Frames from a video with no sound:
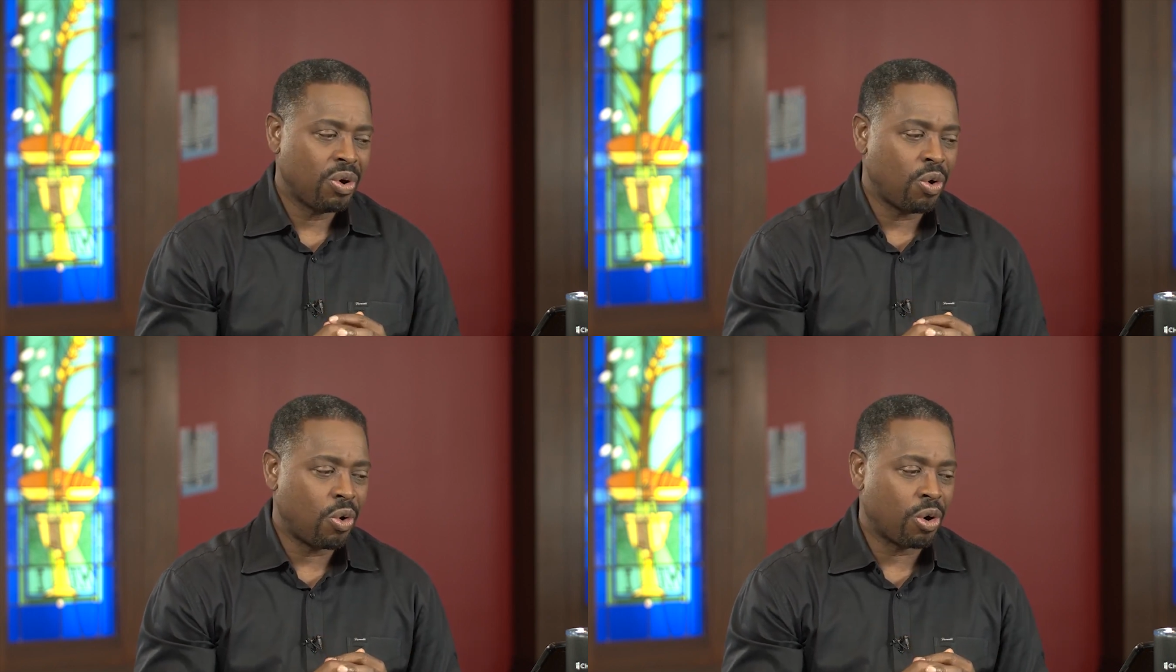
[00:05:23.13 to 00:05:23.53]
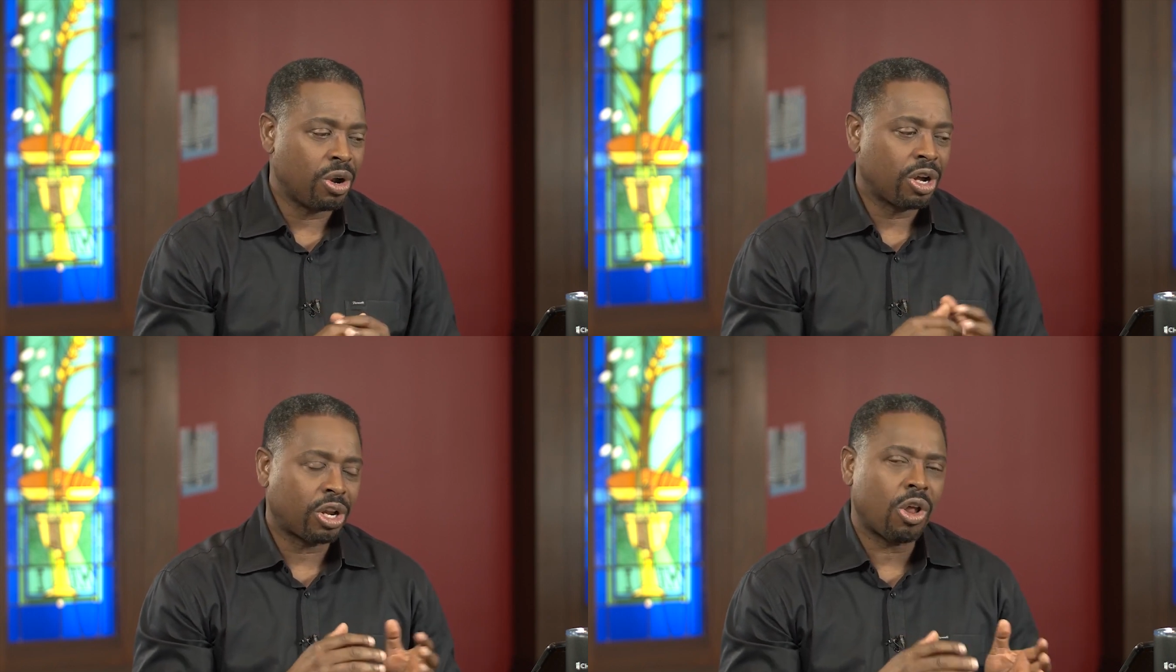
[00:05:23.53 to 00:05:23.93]

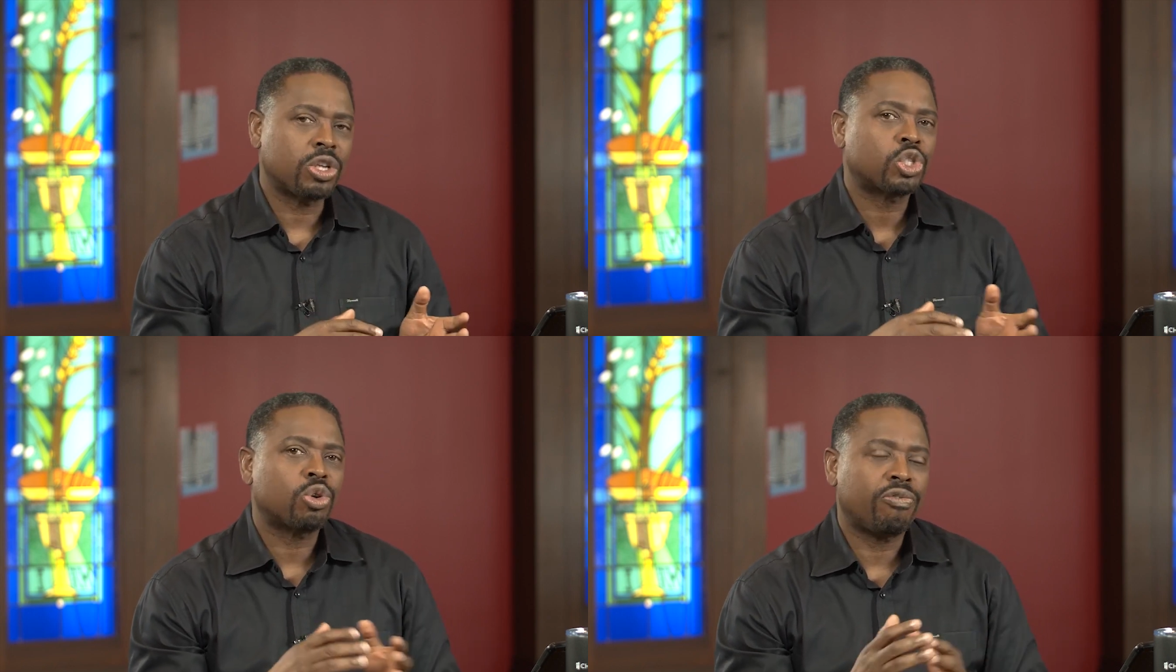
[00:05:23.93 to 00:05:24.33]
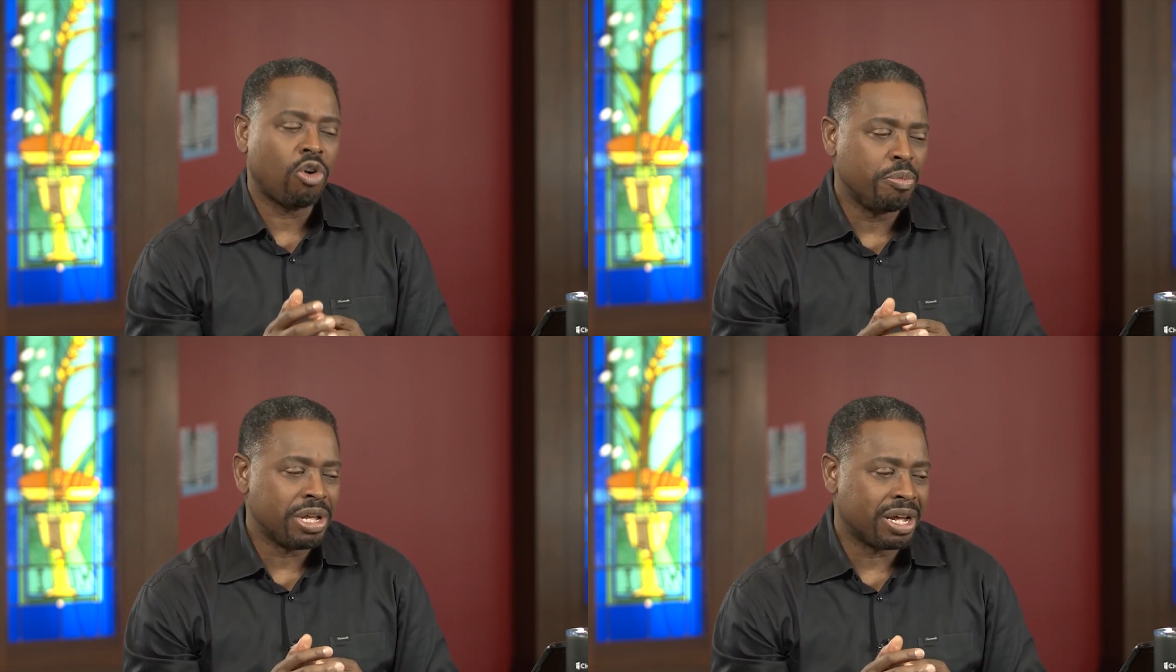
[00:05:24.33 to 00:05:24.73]
or
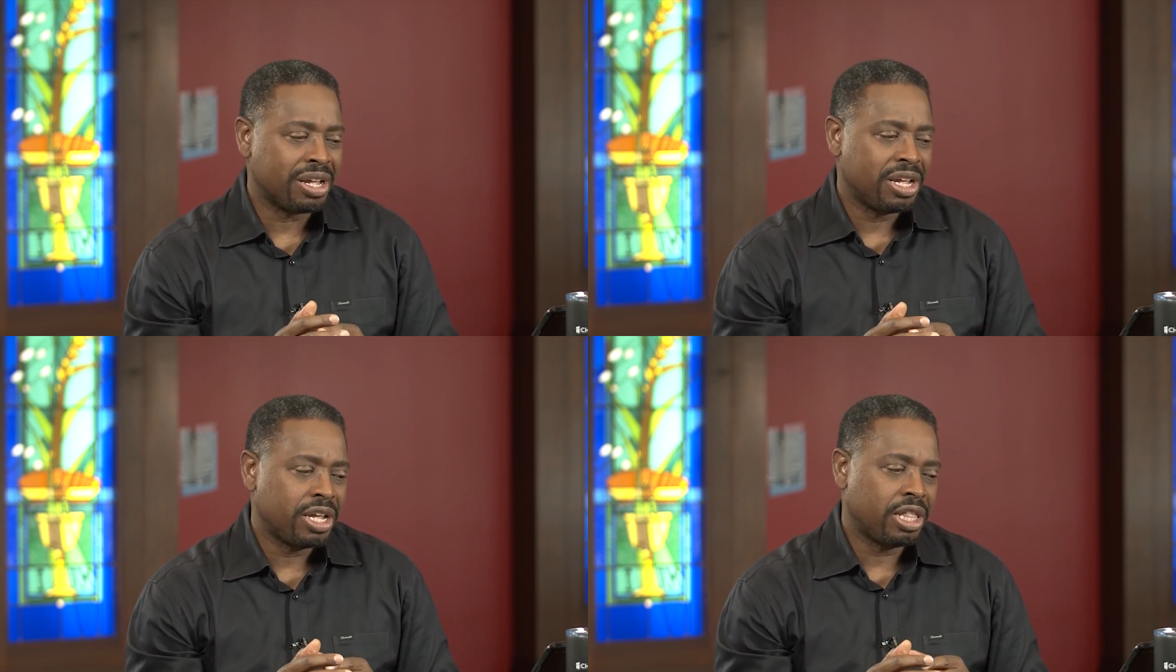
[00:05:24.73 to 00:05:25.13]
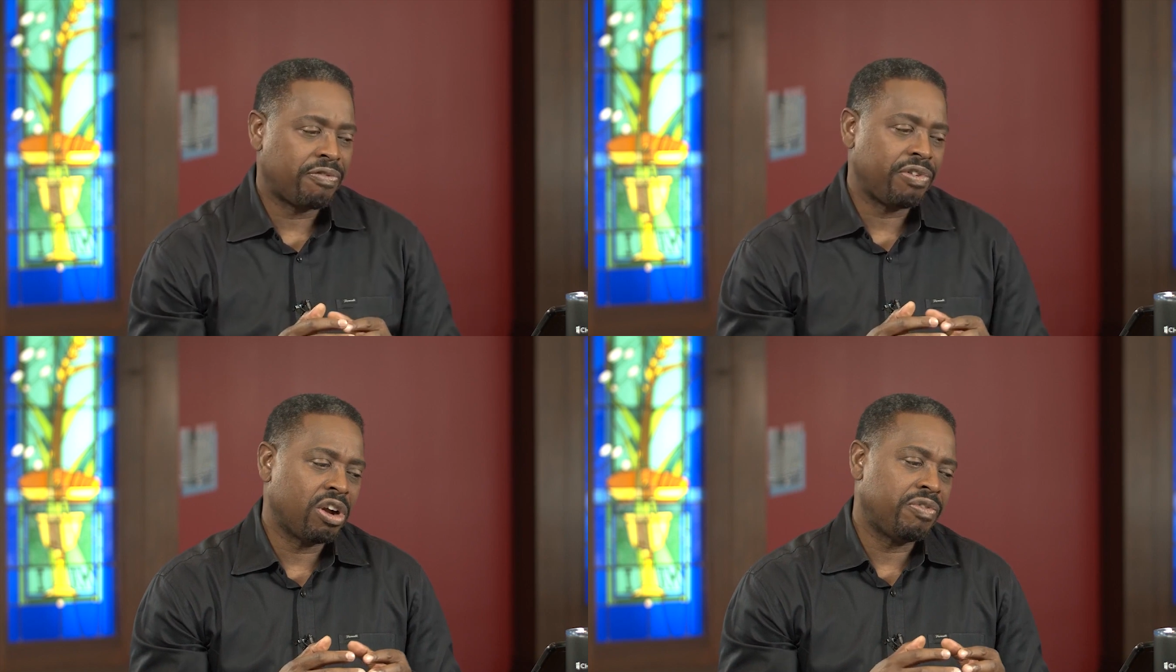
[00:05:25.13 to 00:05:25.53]
claustrophobia,
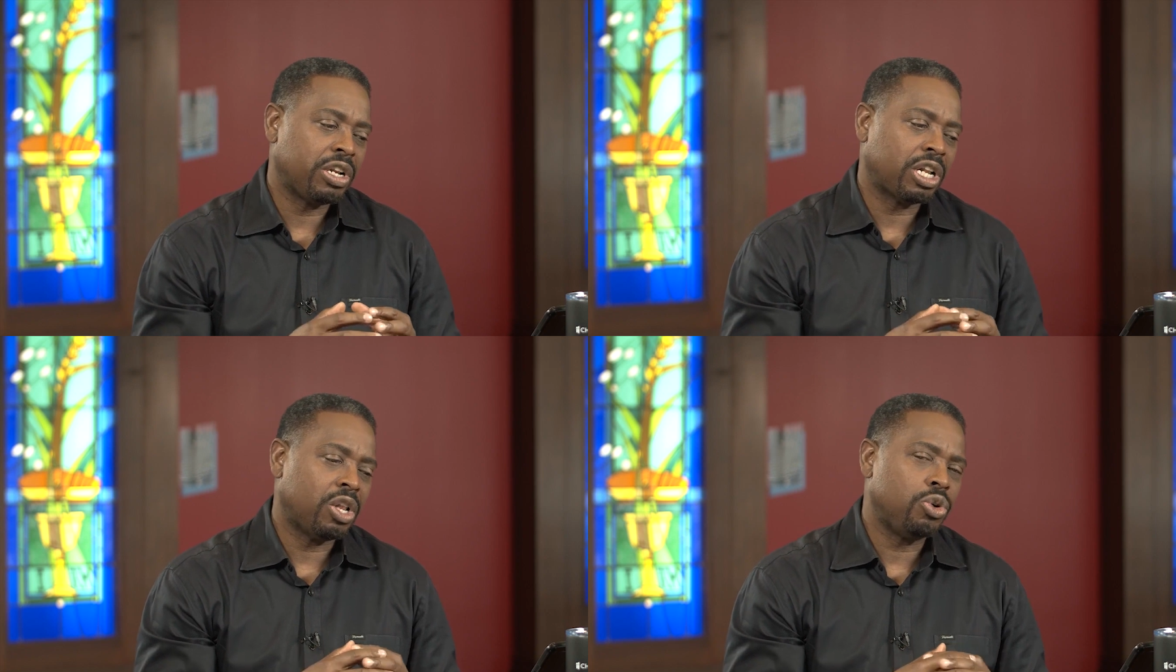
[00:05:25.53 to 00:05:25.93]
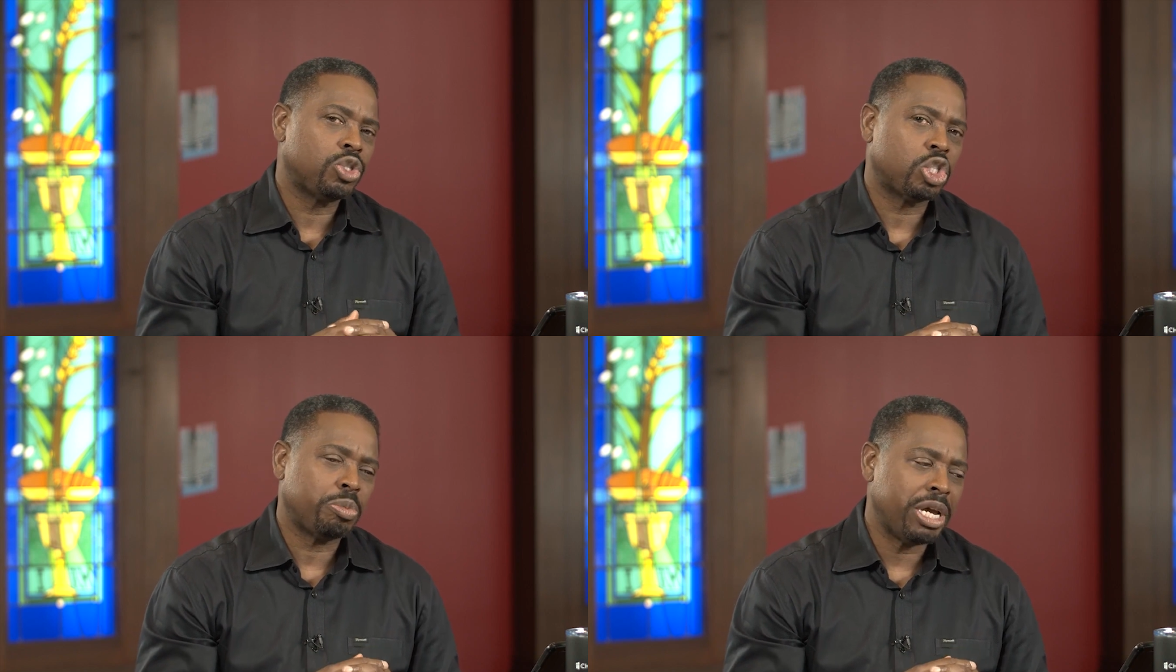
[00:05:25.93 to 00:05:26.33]
the fear of
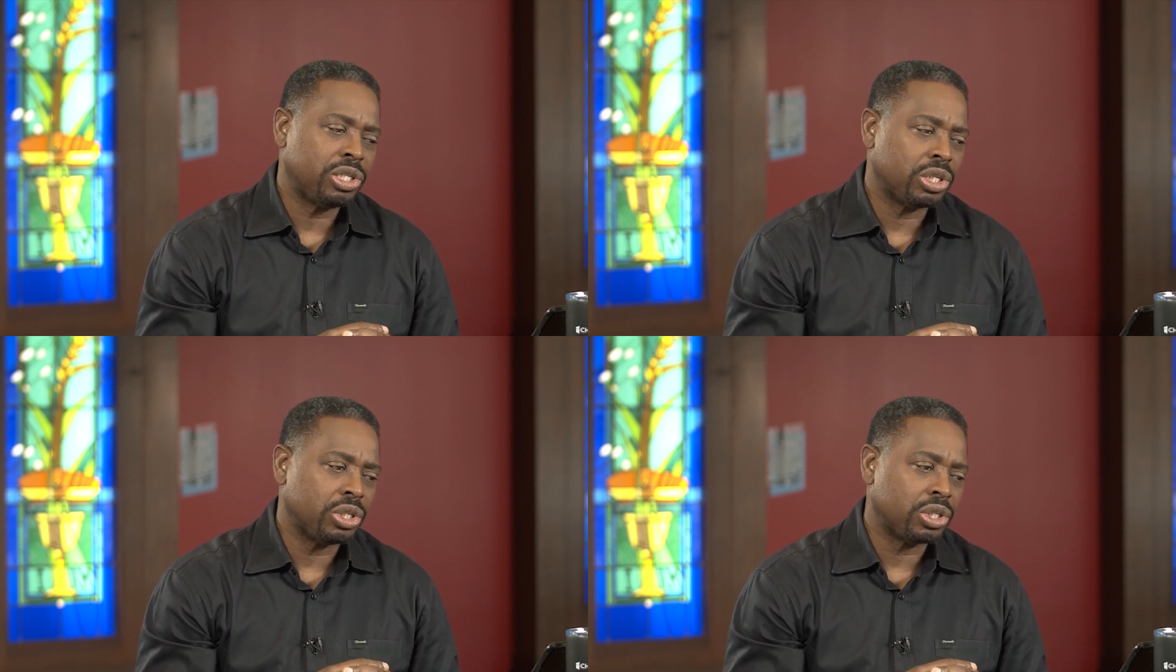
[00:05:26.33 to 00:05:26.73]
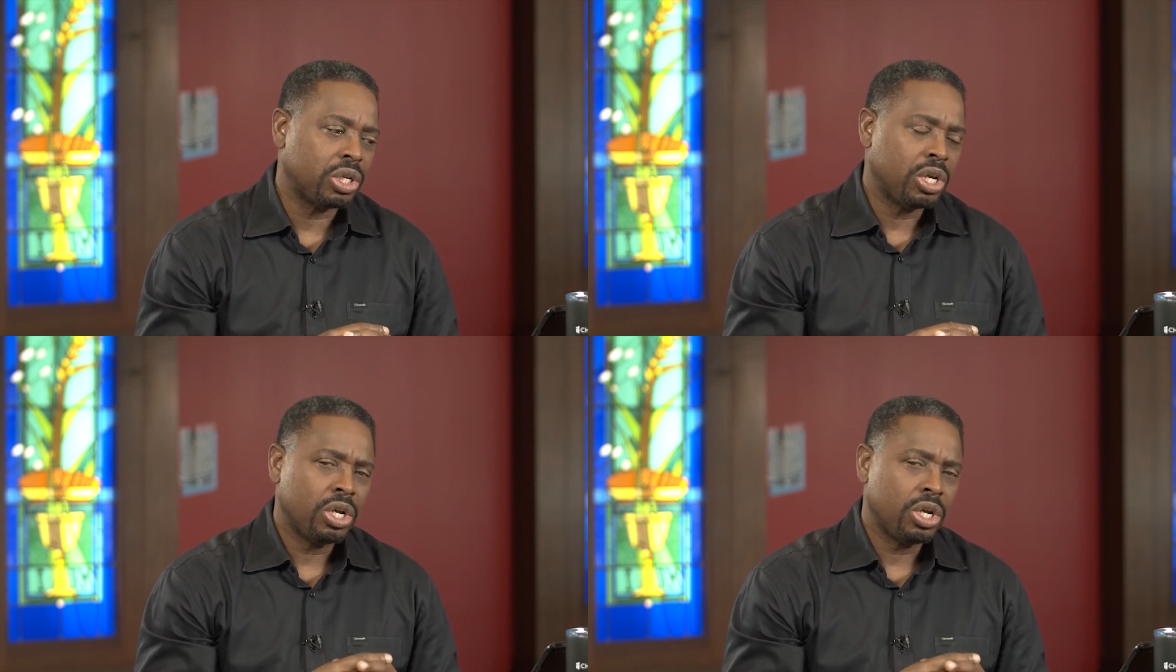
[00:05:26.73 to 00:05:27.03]
enclosed spaces.